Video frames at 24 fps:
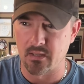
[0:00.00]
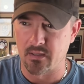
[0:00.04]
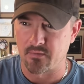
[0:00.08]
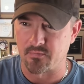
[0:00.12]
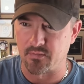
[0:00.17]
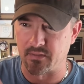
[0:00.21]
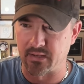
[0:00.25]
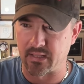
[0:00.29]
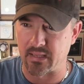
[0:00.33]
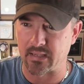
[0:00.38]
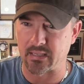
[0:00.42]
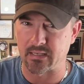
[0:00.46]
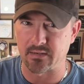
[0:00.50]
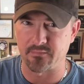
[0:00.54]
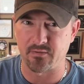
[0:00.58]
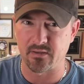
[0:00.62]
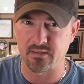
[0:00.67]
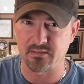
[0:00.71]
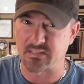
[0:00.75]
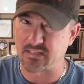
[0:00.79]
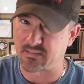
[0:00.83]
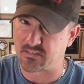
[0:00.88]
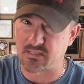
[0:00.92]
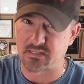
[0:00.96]
The negative
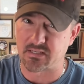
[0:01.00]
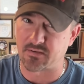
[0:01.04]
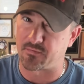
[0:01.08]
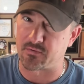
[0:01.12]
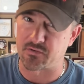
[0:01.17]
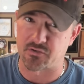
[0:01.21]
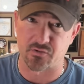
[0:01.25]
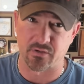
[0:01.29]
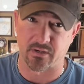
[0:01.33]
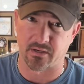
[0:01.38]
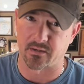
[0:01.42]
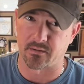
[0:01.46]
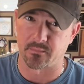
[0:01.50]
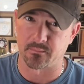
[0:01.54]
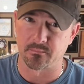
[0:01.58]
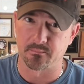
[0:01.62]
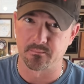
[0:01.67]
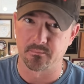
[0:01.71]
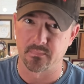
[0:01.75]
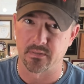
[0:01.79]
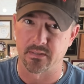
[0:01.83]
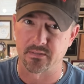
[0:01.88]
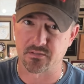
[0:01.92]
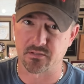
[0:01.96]
is it's a different trigger.
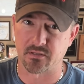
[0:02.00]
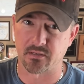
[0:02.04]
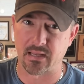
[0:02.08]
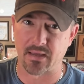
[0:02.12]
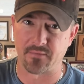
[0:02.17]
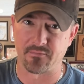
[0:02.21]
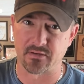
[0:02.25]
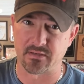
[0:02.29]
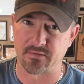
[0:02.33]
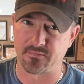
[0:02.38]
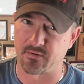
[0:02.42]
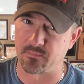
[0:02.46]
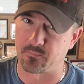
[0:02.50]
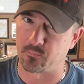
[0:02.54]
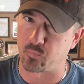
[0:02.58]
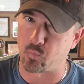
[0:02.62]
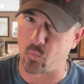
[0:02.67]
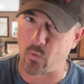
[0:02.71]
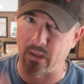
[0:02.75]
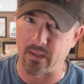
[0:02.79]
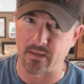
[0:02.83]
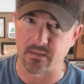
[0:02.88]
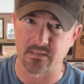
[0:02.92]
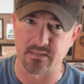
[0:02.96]
It's going to have a different
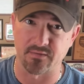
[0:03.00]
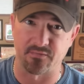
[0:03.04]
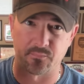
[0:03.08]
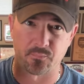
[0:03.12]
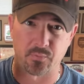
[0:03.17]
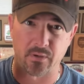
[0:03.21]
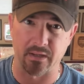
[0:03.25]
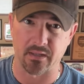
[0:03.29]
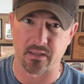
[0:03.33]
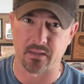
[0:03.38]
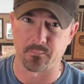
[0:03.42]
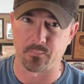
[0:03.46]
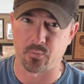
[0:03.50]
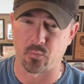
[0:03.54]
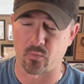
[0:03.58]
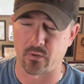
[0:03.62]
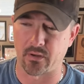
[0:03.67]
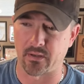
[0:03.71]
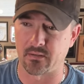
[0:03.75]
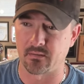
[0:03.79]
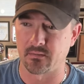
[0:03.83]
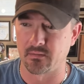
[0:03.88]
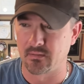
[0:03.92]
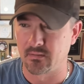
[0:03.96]
weight, different breaking
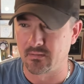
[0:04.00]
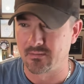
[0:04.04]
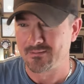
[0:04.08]
point.